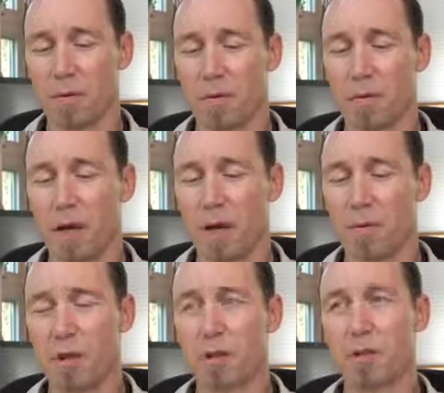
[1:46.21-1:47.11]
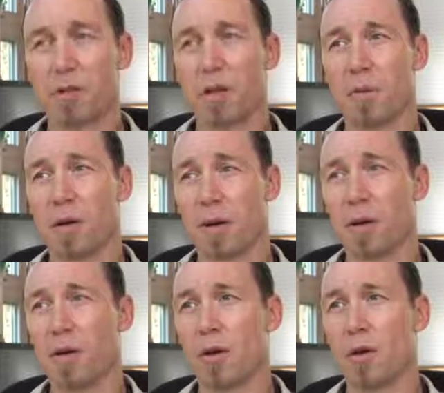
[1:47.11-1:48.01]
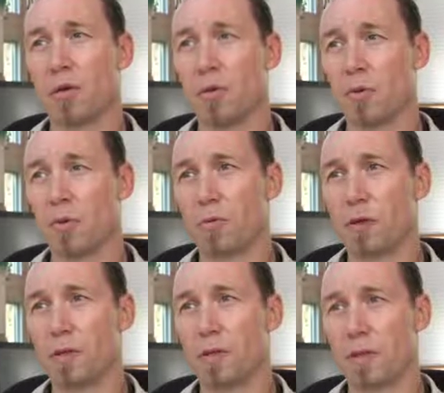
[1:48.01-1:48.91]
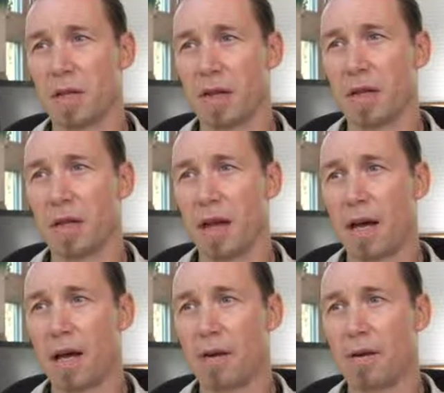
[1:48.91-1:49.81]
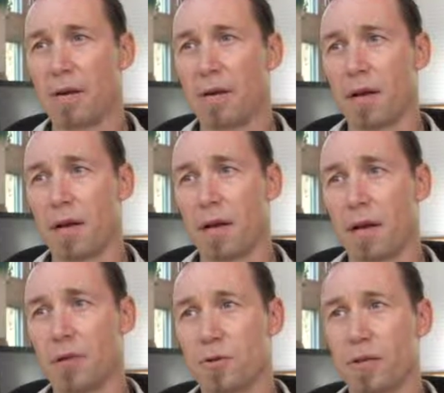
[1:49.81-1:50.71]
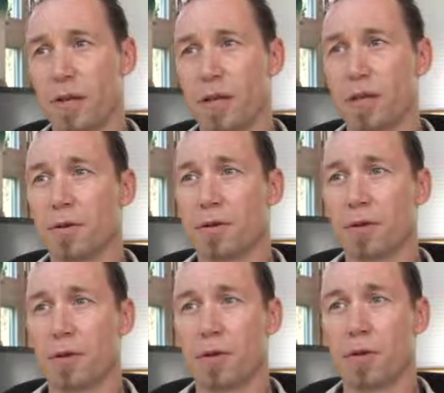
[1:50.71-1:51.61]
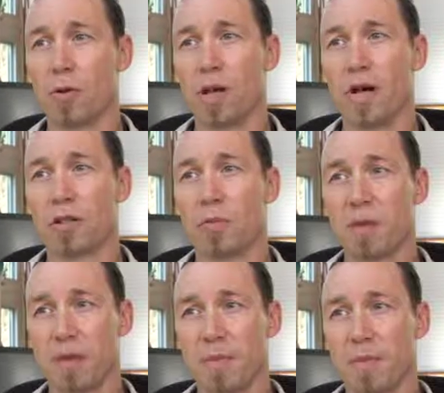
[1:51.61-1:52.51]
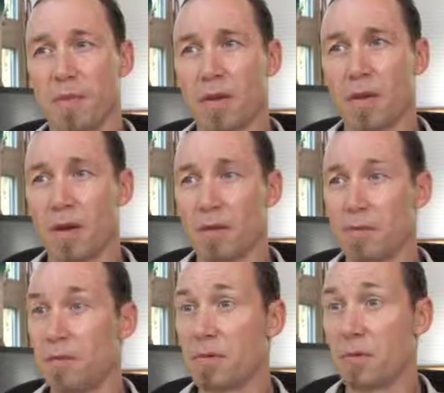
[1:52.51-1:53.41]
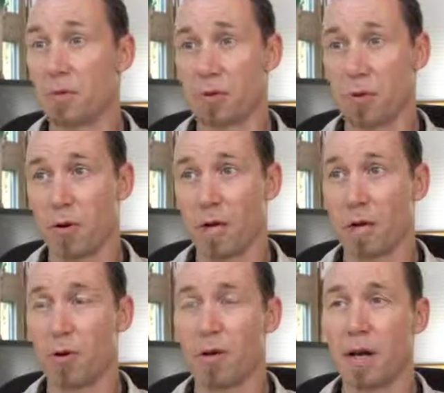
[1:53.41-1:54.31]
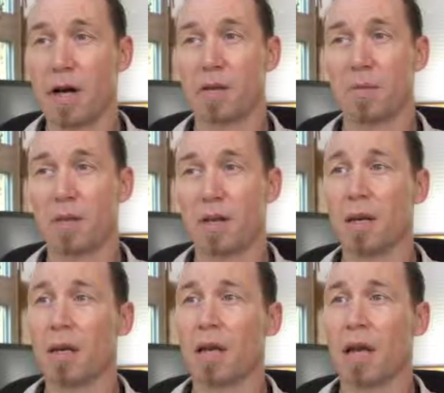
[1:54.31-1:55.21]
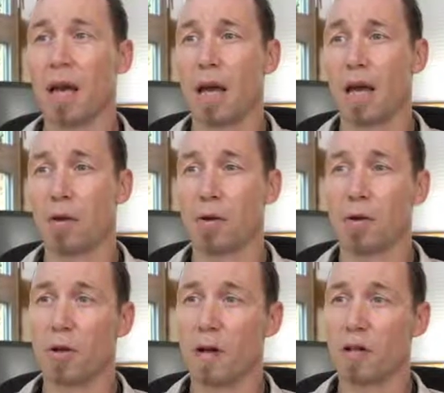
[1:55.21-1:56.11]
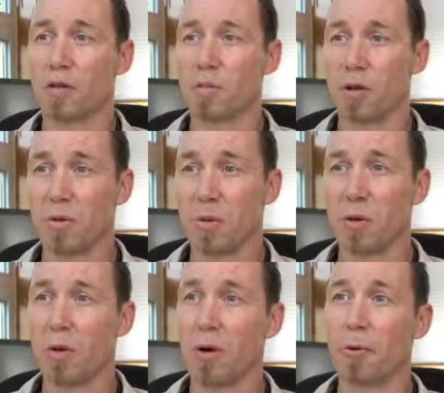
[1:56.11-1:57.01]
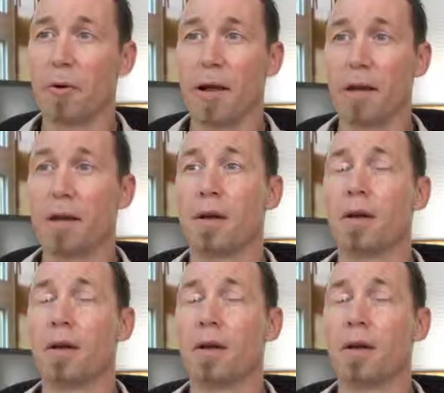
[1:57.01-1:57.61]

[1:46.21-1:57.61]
We had a patient come in who'd recently had cancer diagnosed on a colonoscopy, on a simple screening colonoscopy. And the colonoscopy report read